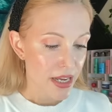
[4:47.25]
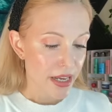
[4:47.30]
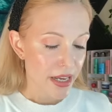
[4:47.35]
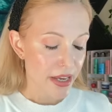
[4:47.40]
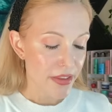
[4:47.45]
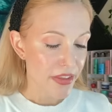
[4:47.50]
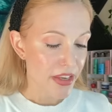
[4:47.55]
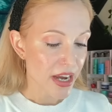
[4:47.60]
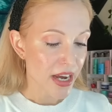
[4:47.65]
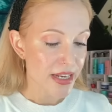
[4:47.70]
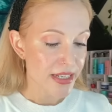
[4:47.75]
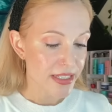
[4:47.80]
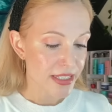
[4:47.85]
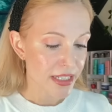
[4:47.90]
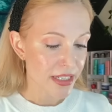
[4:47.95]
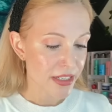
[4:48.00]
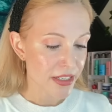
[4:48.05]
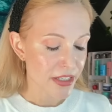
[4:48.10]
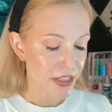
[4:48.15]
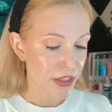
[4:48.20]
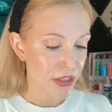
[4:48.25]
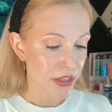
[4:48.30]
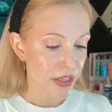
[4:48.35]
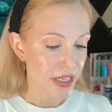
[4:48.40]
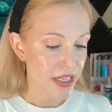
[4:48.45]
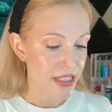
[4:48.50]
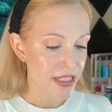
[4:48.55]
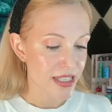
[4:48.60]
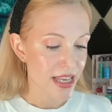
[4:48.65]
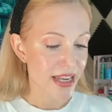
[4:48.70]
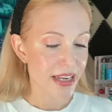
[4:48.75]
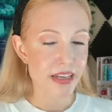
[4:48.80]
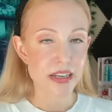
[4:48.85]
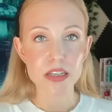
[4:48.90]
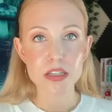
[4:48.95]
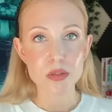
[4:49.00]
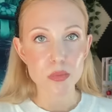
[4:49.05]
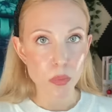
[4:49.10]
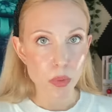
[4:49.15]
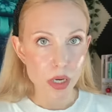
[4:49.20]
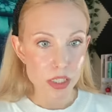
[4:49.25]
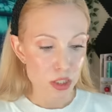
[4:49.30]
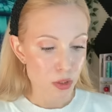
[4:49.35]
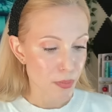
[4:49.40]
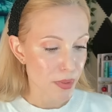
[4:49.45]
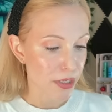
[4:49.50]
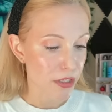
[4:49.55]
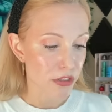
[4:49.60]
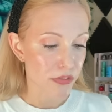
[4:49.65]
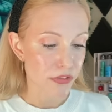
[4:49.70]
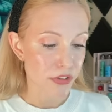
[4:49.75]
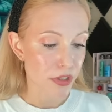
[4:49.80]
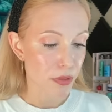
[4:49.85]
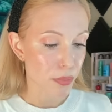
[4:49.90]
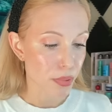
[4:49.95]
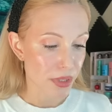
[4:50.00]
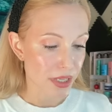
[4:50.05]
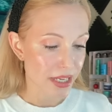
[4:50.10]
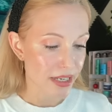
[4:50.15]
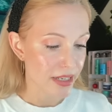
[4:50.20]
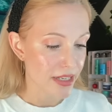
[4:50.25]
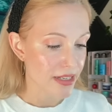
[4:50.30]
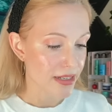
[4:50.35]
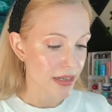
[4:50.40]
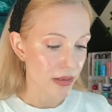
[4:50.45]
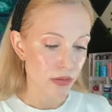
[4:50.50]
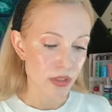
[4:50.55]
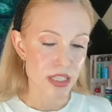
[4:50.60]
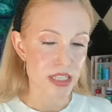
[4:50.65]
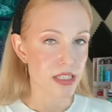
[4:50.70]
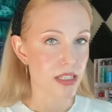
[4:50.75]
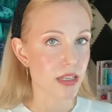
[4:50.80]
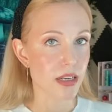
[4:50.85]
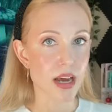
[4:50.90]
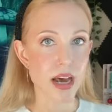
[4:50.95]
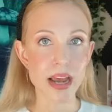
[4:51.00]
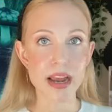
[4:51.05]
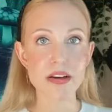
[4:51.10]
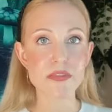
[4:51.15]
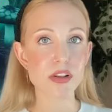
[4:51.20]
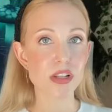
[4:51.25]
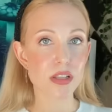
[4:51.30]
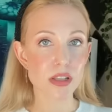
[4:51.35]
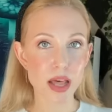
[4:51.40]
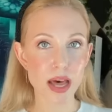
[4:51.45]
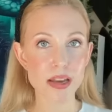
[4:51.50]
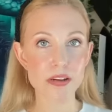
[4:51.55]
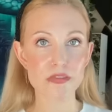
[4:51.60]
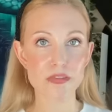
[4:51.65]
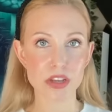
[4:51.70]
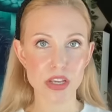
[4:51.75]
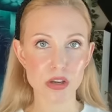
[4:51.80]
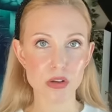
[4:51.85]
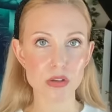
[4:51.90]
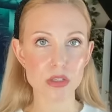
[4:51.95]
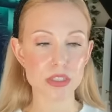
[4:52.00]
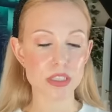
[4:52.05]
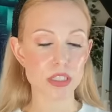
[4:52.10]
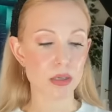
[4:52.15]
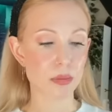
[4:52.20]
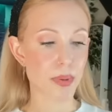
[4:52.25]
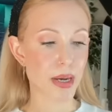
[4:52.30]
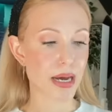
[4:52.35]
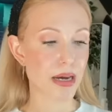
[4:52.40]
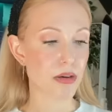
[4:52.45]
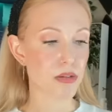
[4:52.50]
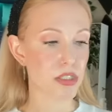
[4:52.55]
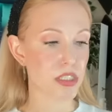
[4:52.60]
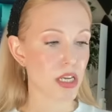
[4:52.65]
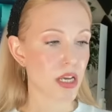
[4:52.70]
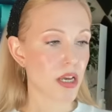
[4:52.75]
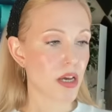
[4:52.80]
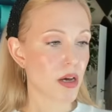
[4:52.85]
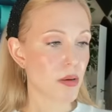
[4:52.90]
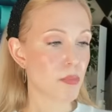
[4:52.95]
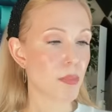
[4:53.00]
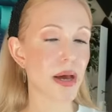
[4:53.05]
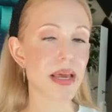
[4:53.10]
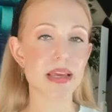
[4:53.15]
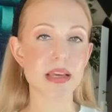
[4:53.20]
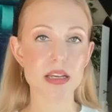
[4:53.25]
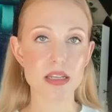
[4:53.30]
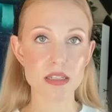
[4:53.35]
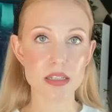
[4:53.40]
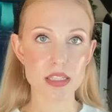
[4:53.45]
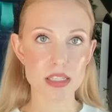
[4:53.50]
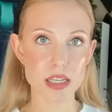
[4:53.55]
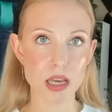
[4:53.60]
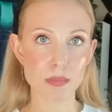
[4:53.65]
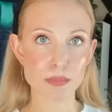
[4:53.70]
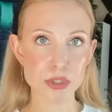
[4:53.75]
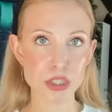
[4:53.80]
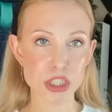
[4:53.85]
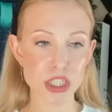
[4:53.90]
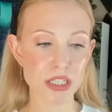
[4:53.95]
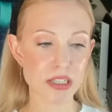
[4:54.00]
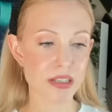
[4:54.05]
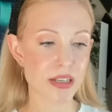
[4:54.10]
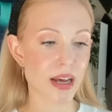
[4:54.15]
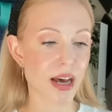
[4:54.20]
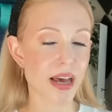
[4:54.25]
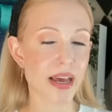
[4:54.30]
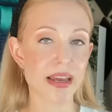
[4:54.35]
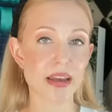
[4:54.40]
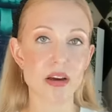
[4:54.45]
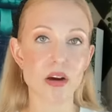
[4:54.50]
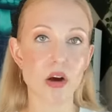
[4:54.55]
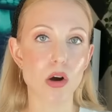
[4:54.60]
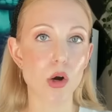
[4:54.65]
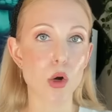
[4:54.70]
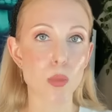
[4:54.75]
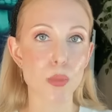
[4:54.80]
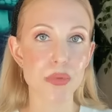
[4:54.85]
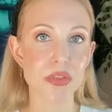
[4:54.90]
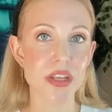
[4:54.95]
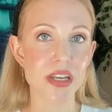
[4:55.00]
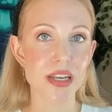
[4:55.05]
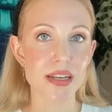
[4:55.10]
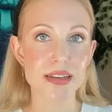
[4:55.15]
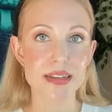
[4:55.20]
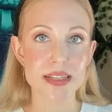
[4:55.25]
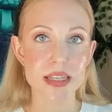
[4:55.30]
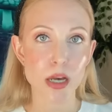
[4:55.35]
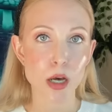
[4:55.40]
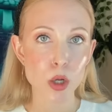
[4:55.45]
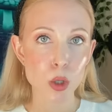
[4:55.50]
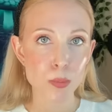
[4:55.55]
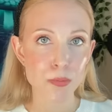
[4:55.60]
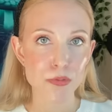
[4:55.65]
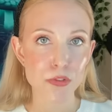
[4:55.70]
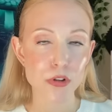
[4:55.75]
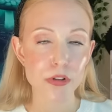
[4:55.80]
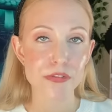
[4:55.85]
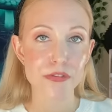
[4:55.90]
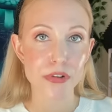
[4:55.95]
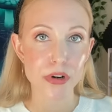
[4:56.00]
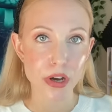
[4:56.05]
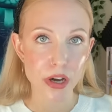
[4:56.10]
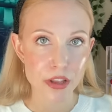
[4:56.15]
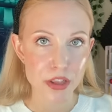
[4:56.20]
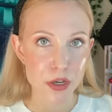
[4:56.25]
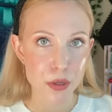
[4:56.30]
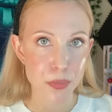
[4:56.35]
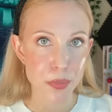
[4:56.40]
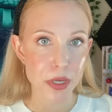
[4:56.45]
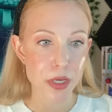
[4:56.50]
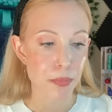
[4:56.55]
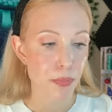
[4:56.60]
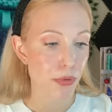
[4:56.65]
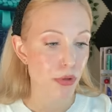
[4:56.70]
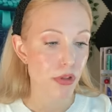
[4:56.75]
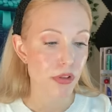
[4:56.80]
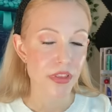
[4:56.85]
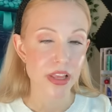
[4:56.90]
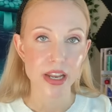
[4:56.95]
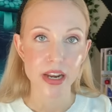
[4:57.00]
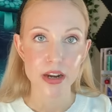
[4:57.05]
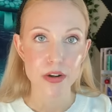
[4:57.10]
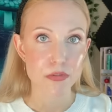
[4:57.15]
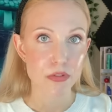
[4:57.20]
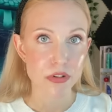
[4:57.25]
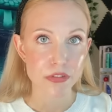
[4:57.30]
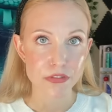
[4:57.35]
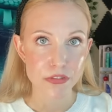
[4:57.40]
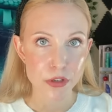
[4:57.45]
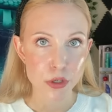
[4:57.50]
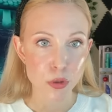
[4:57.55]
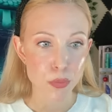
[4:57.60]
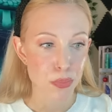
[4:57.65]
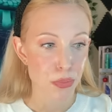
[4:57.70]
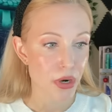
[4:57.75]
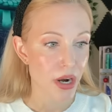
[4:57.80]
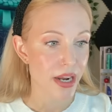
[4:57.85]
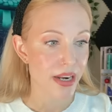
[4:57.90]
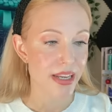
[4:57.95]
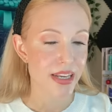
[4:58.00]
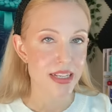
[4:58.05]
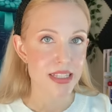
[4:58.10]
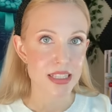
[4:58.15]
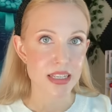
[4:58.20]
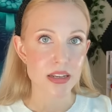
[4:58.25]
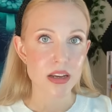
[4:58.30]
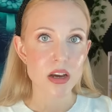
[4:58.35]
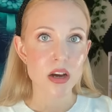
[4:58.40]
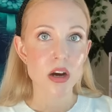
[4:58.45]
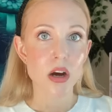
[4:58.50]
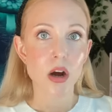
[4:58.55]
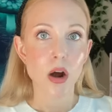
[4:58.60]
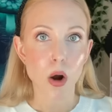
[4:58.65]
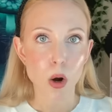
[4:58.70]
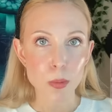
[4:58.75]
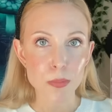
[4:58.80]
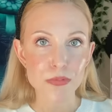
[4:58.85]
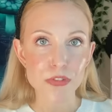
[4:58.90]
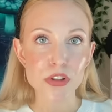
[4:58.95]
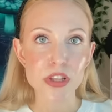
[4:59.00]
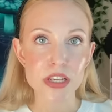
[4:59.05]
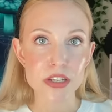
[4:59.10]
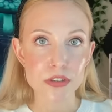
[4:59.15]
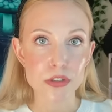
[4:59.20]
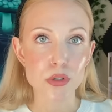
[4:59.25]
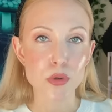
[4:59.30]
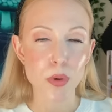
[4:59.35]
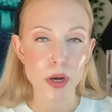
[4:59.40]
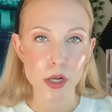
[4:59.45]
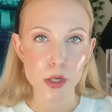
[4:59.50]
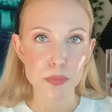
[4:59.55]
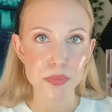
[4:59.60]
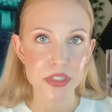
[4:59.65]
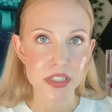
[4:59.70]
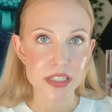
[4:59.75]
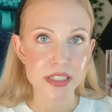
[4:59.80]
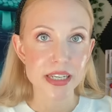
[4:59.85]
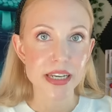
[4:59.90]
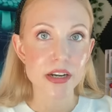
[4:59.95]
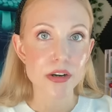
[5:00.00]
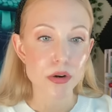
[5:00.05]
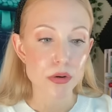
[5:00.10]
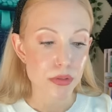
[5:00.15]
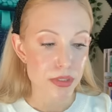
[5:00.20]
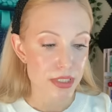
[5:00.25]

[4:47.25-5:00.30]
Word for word: And the idea here is that it is much better for the planet. Now, listen, I have a lot of guilt about my consumption. I hope that it is helpful for other people that I review products and hopefully do help to narrow